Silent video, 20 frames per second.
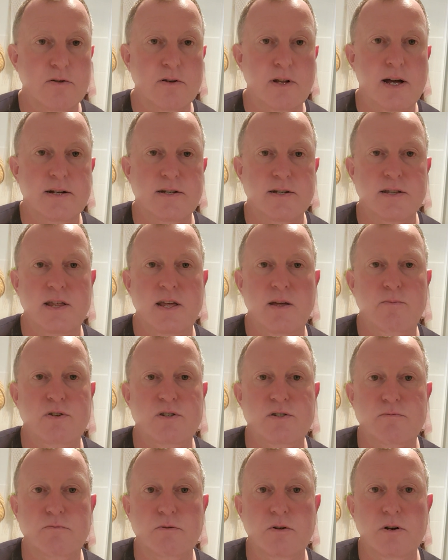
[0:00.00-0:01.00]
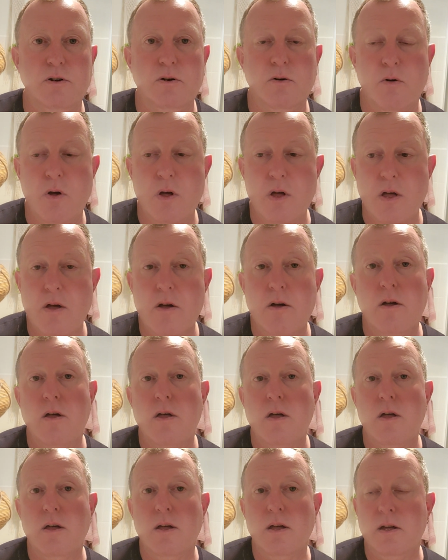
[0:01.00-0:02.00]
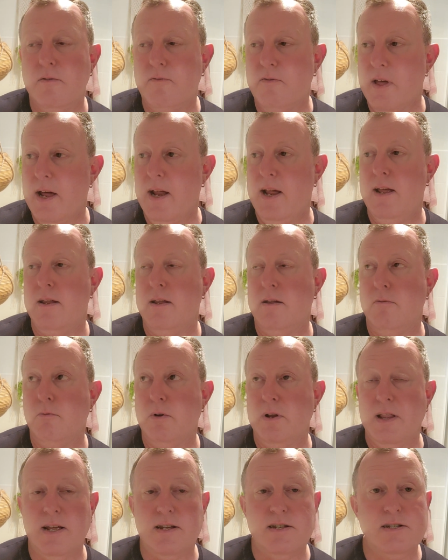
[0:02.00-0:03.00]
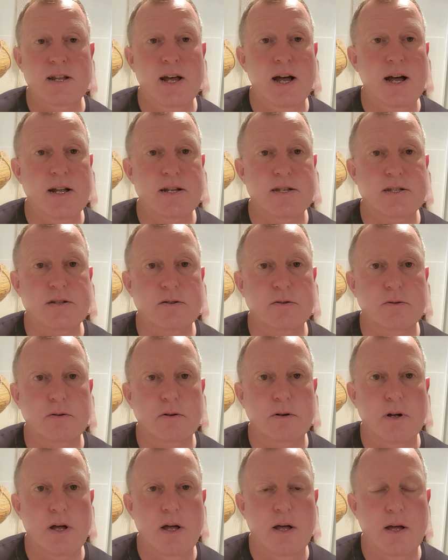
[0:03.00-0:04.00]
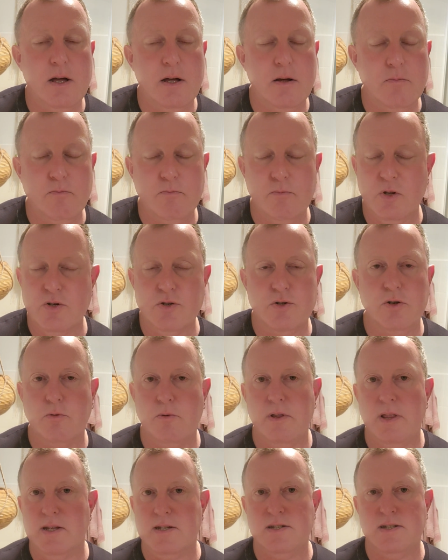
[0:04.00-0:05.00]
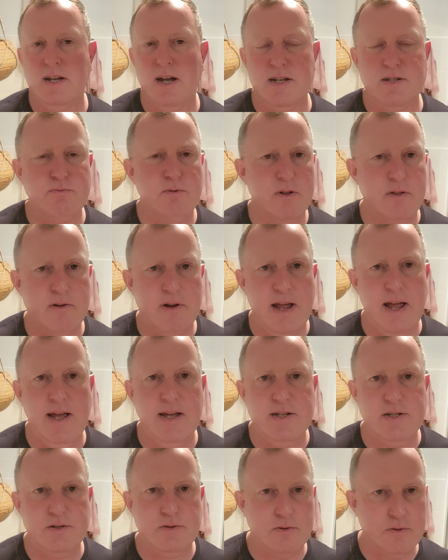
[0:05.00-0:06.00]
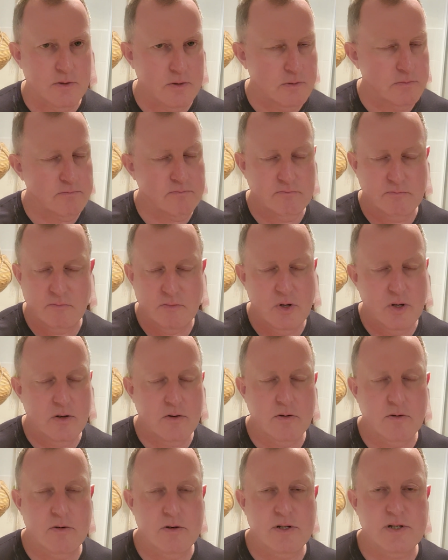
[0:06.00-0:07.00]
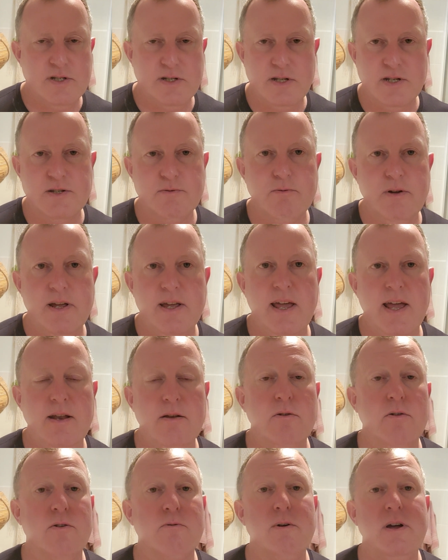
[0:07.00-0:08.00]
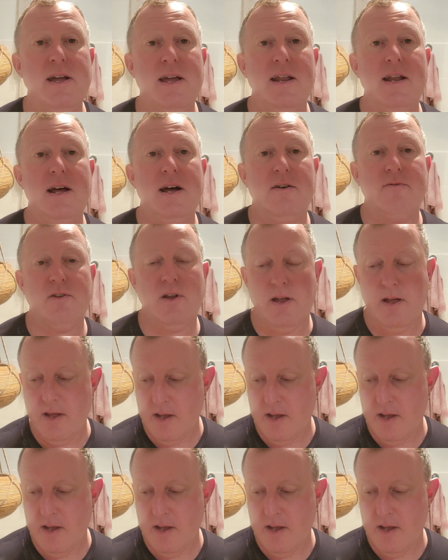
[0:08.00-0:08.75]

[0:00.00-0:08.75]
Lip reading: luck to them as well. When that starts, not sure when that starts, whether it has or it's this weekend or the weekend after.